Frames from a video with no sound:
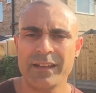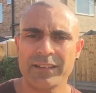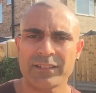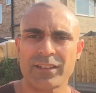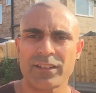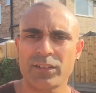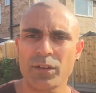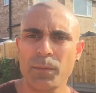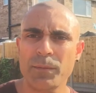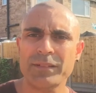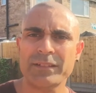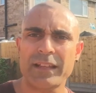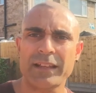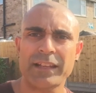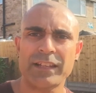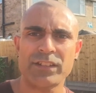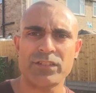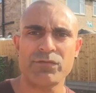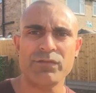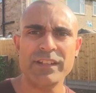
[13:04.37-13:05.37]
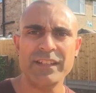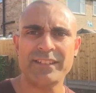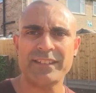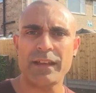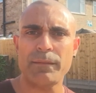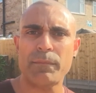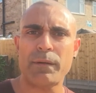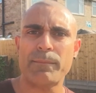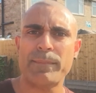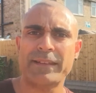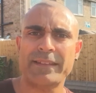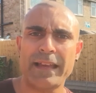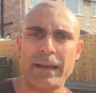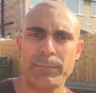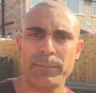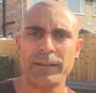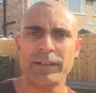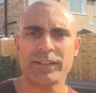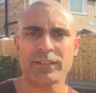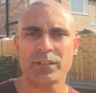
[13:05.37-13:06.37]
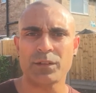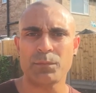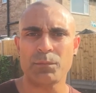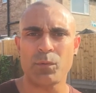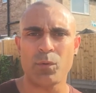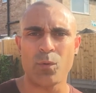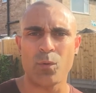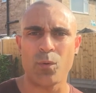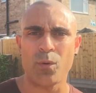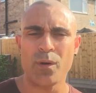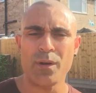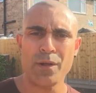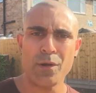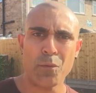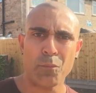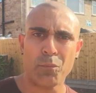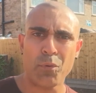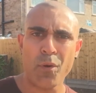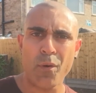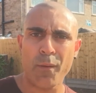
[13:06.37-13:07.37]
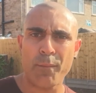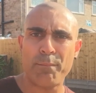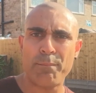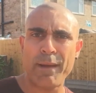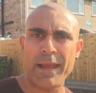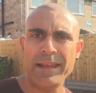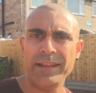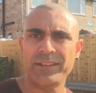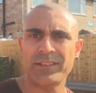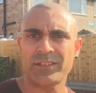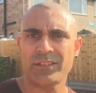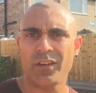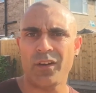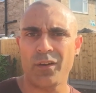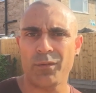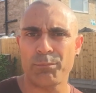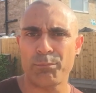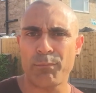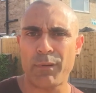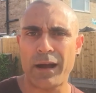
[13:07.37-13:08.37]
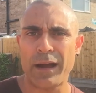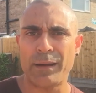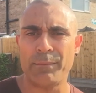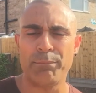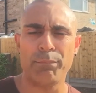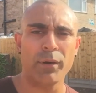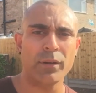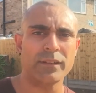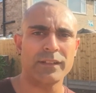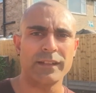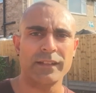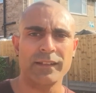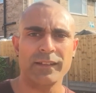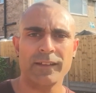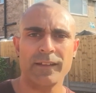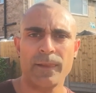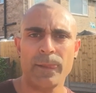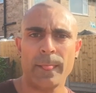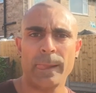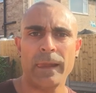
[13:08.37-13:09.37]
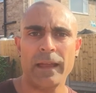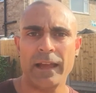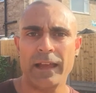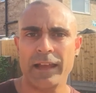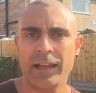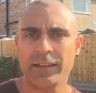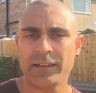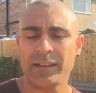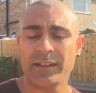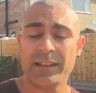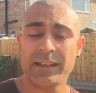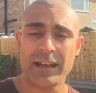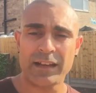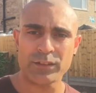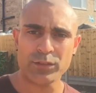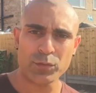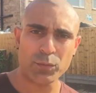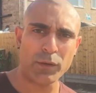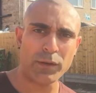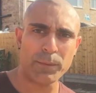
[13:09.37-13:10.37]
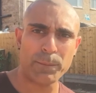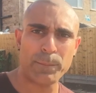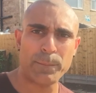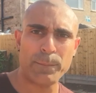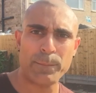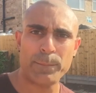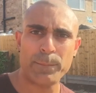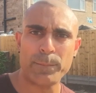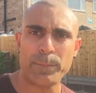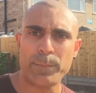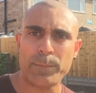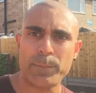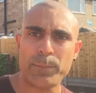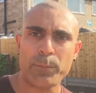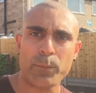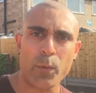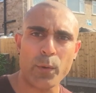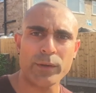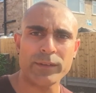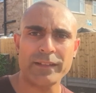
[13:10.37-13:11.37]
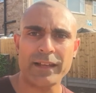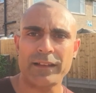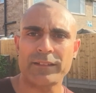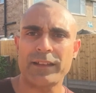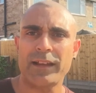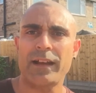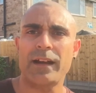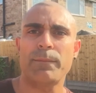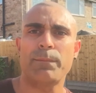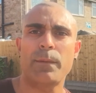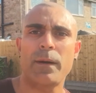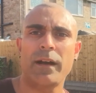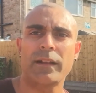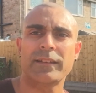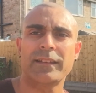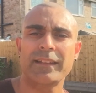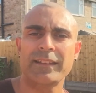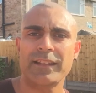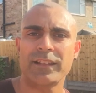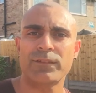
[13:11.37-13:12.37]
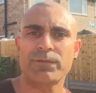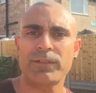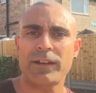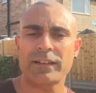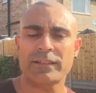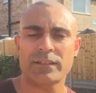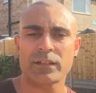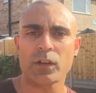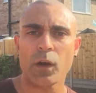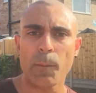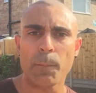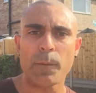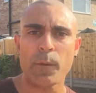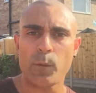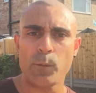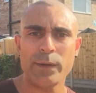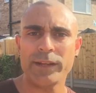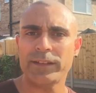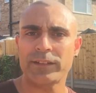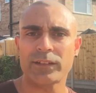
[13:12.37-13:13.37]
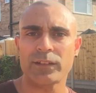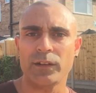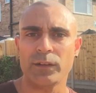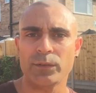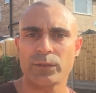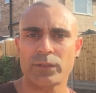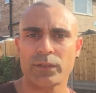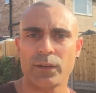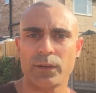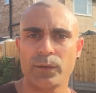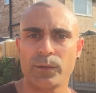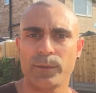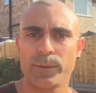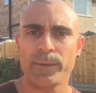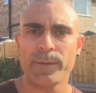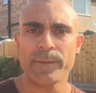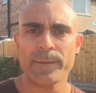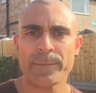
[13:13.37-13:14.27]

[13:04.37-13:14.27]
So it's almost like it's reset my metabolism or put a base on my body. And I just want to point out that I did this fast a couple of weeks ago. So